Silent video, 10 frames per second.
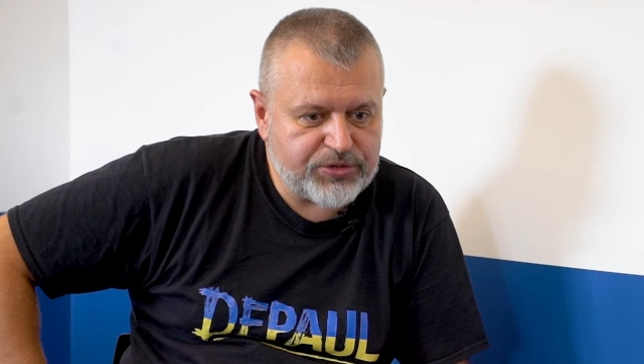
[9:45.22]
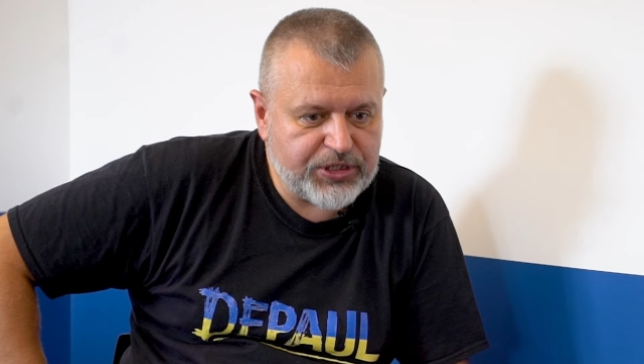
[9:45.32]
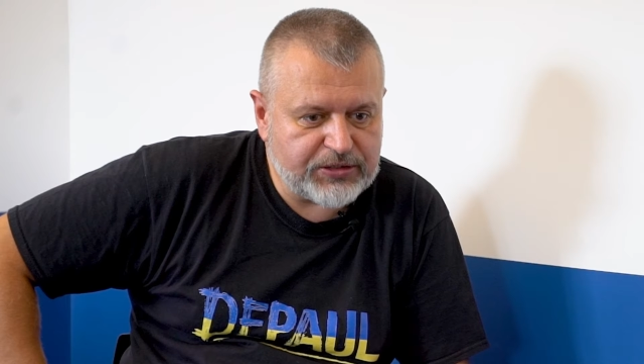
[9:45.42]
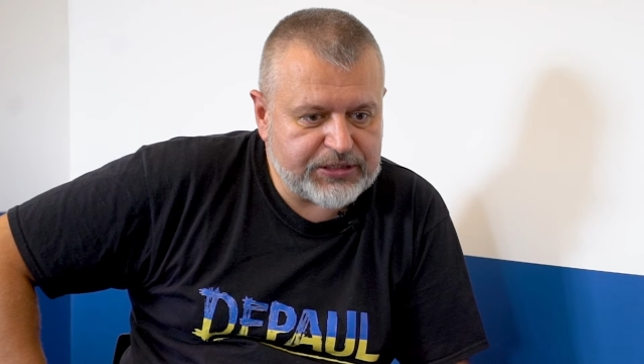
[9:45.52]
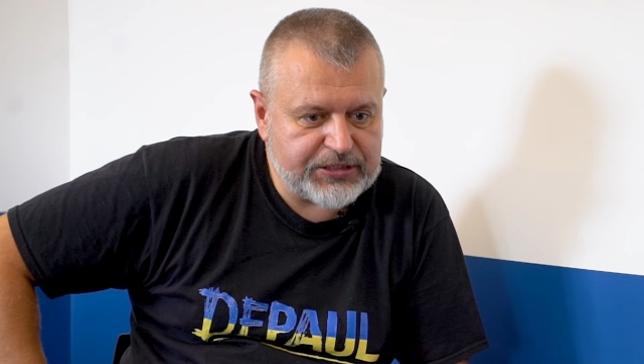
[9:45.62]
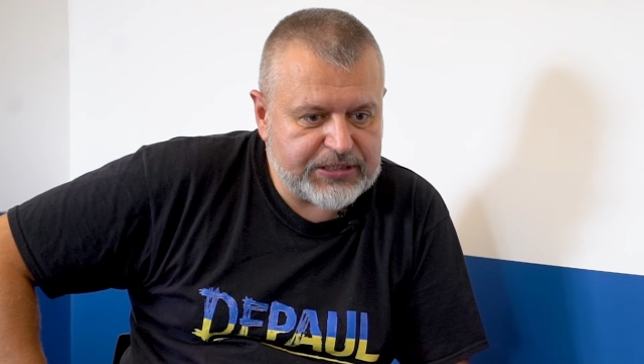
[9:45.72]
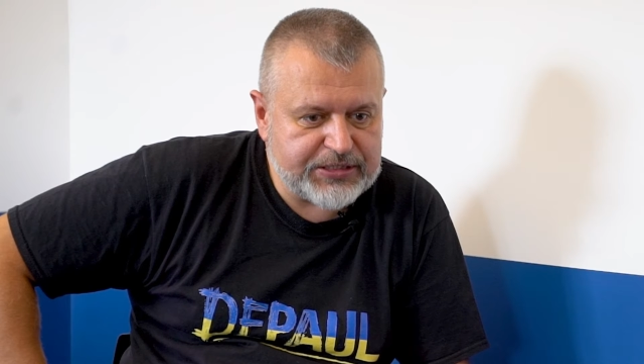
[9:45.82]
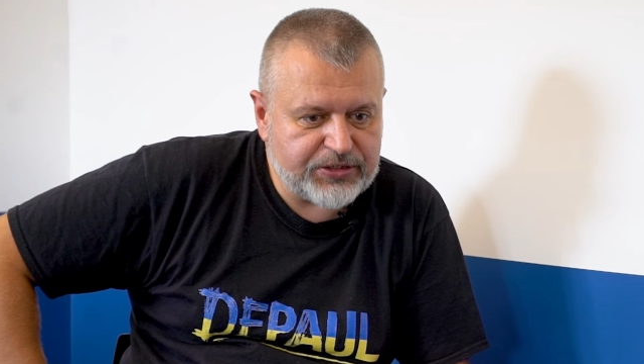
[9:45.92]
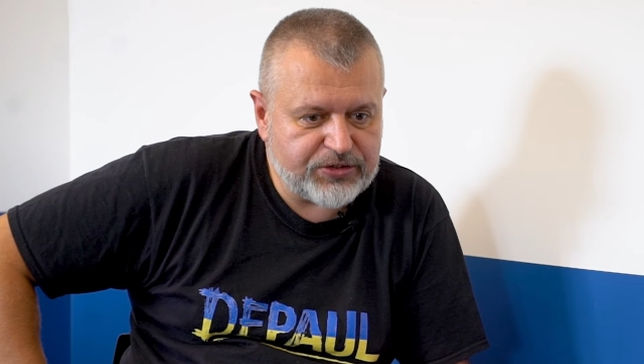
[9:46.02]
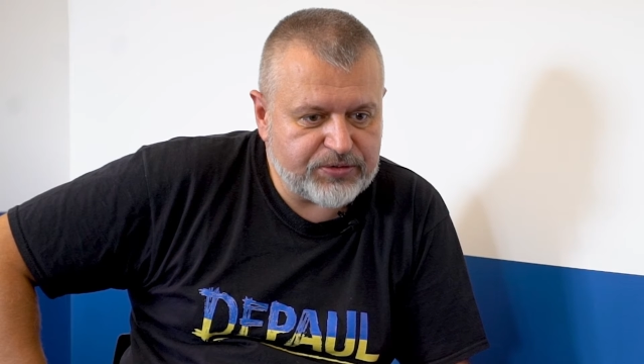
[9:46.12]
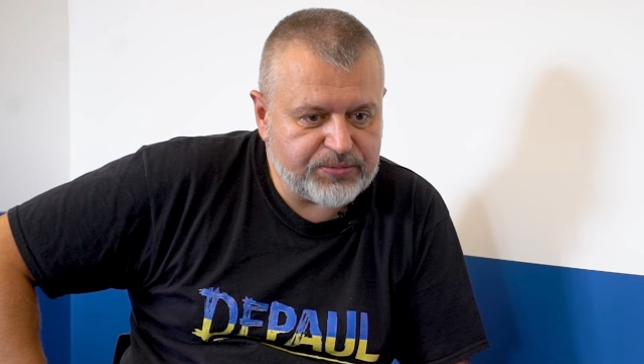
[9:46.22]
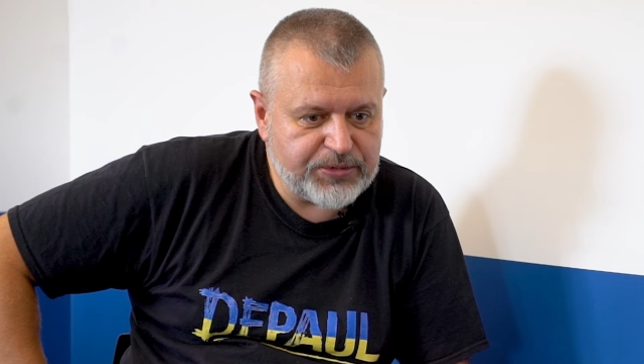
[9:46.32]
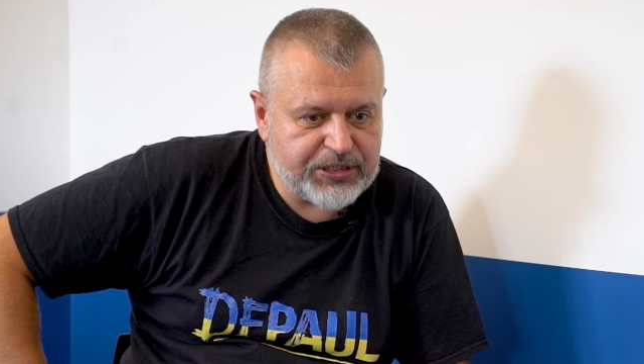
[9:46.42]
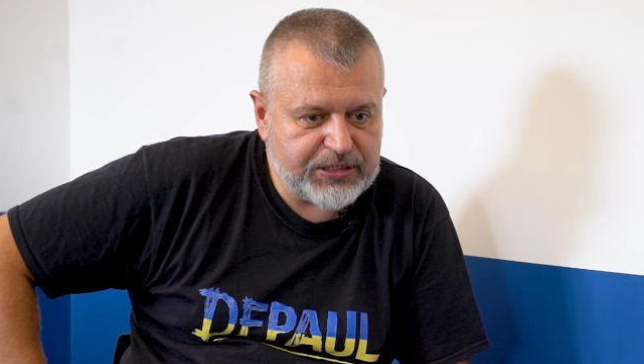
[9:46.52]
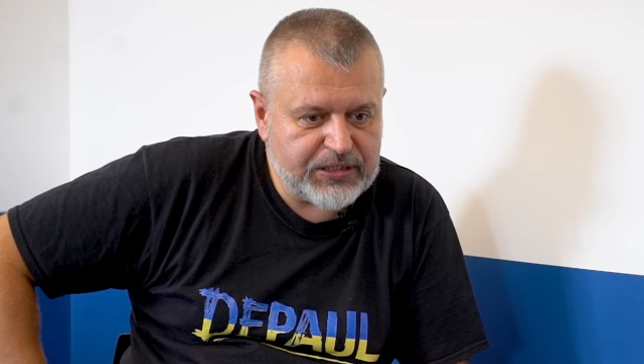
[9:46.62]
shelters, they said to
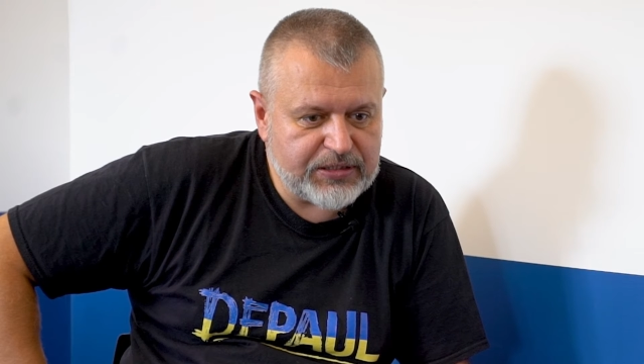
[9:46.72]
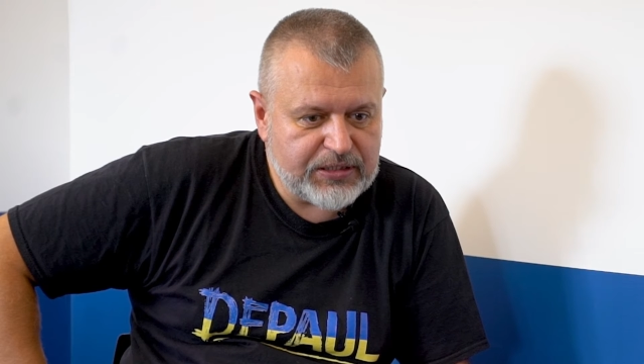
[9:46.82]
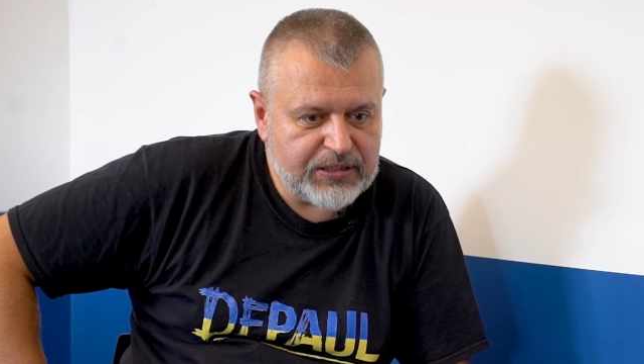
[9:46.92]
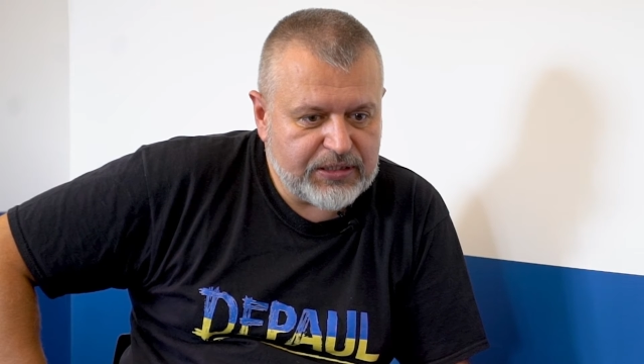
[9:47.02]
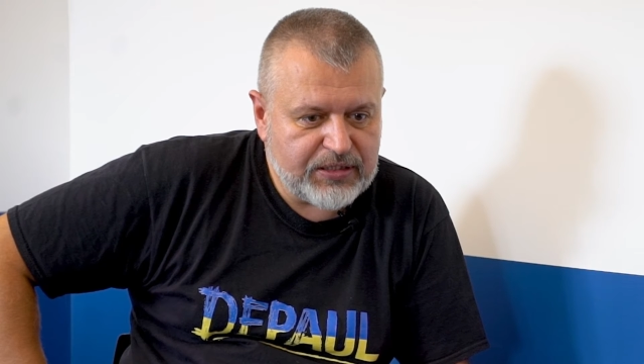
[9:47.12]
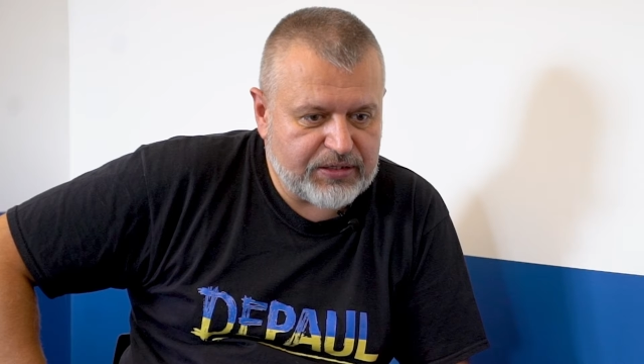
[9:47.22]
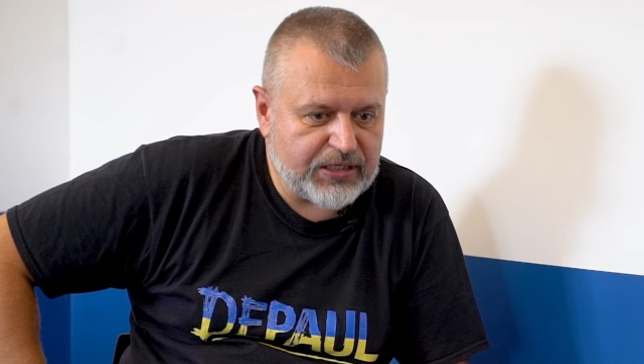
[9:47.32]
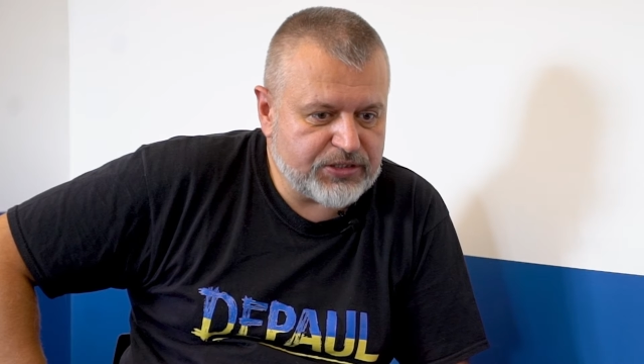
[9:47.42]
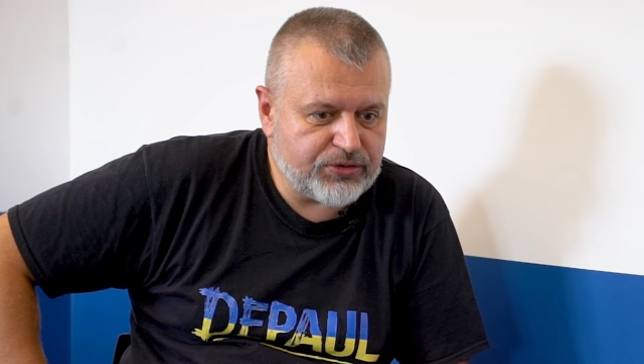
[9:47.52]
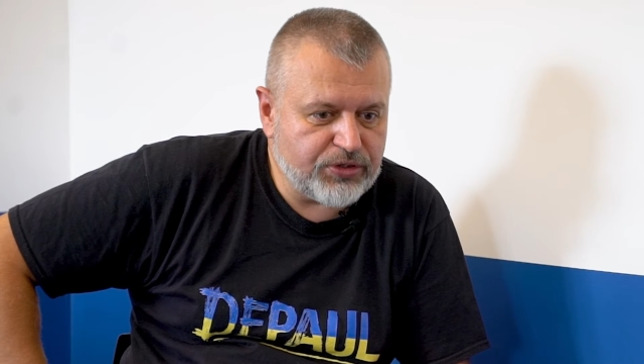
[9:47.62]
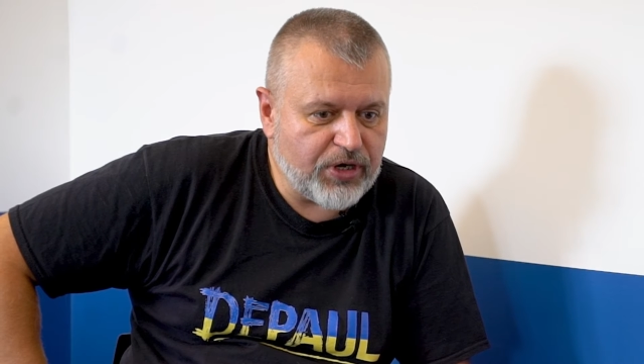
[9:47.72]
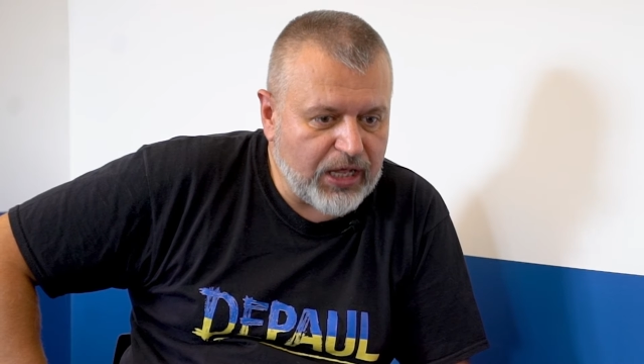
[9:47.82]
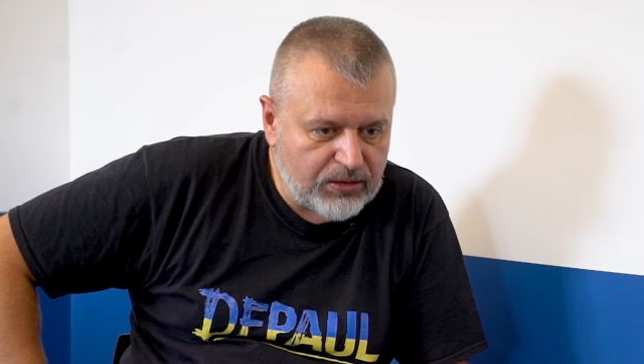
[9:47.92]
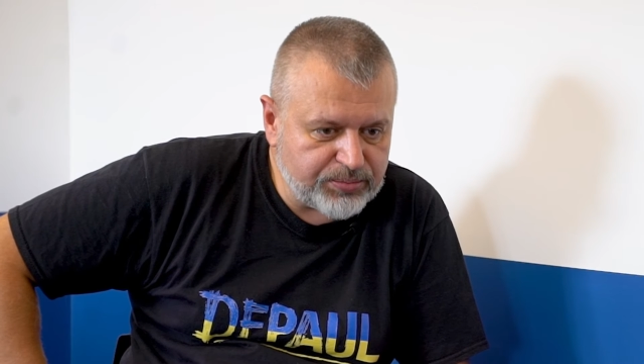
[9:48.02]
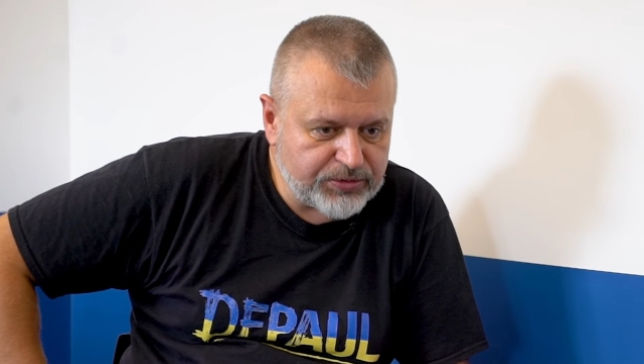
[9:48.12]
me that thanks to your
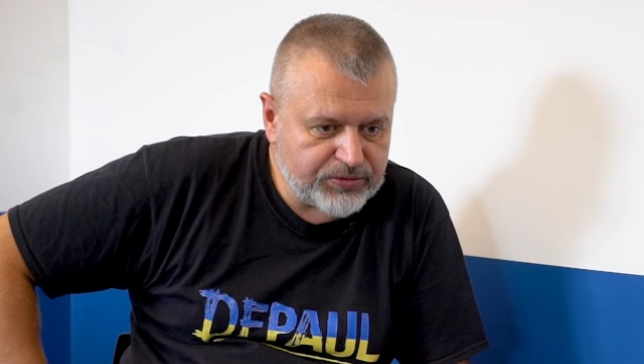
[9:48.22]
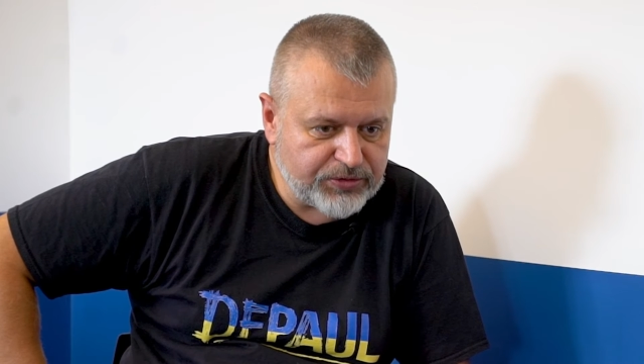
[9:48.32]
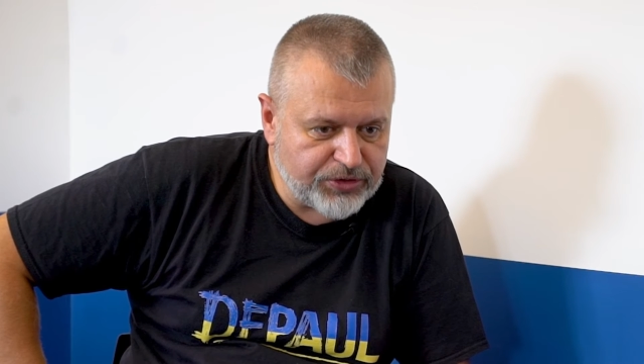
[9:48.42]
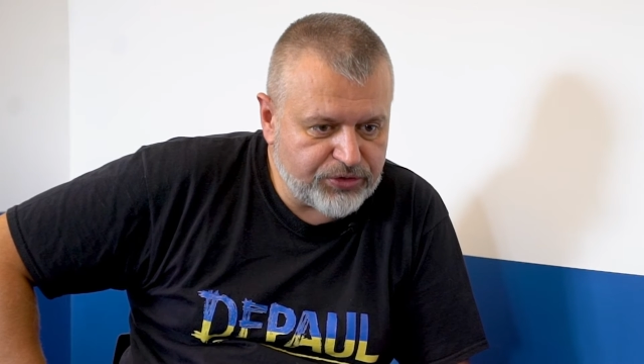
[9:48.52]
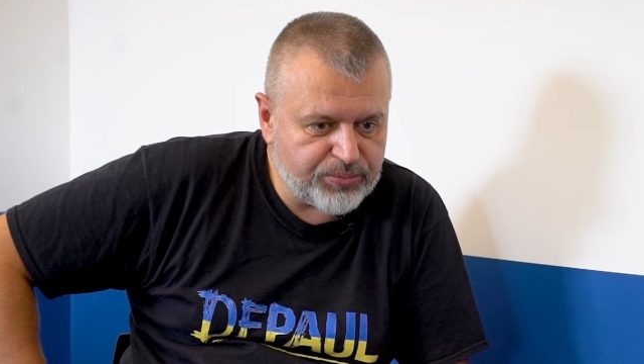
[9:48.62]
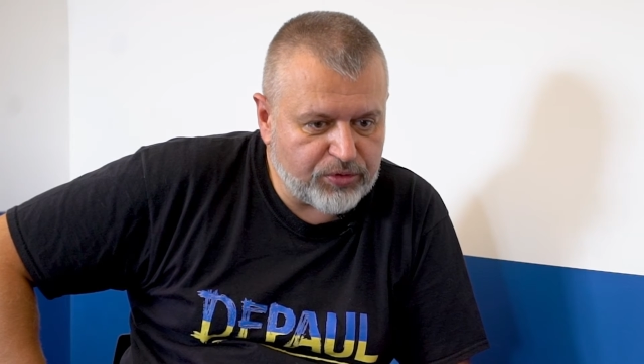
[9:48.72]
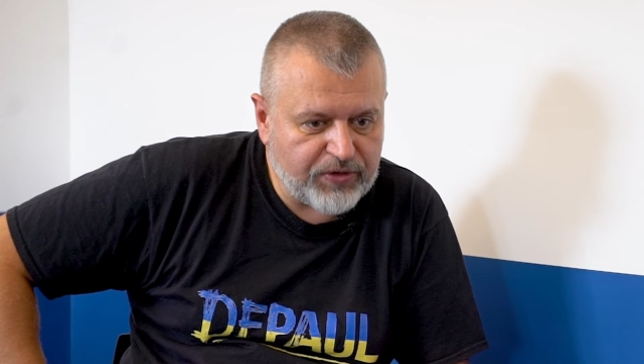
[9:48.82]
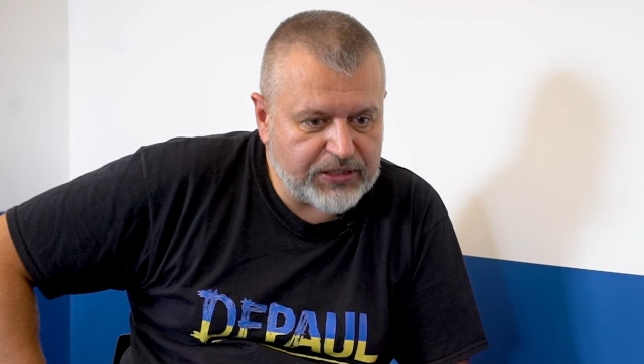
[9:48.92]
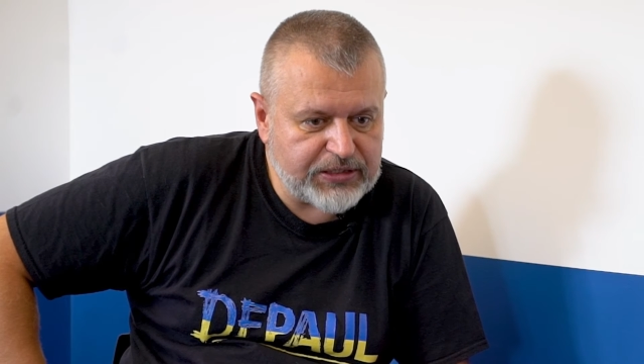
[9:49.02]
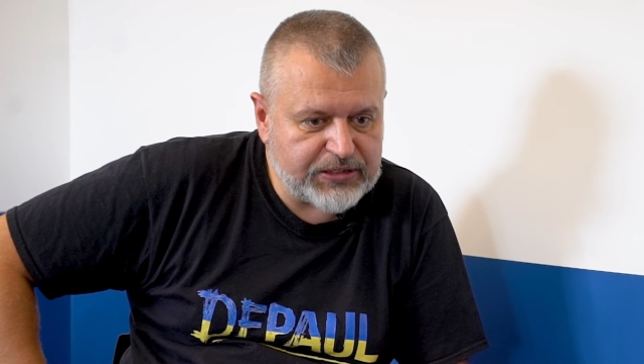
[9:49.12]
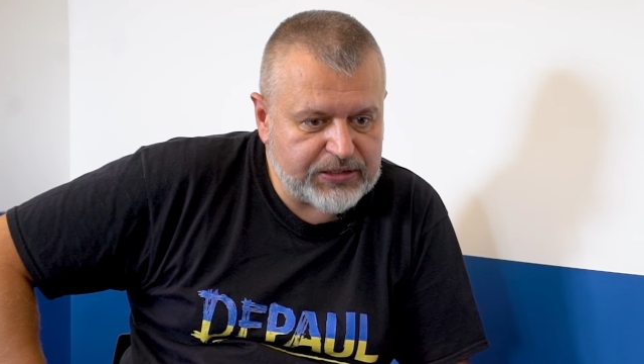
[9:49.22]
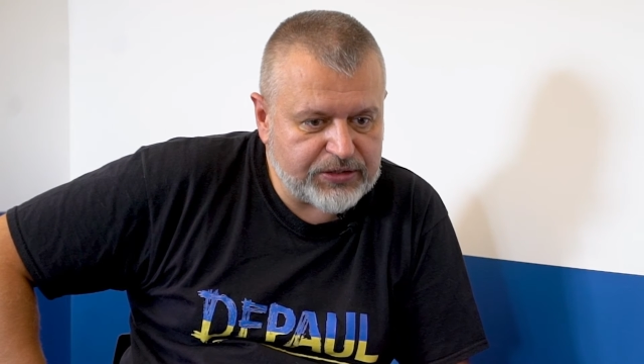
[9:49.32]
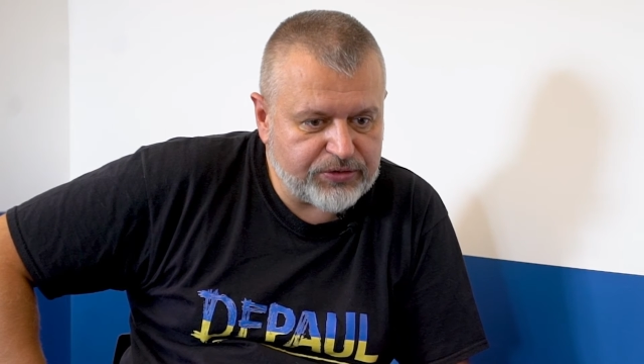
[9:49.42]
help that you provided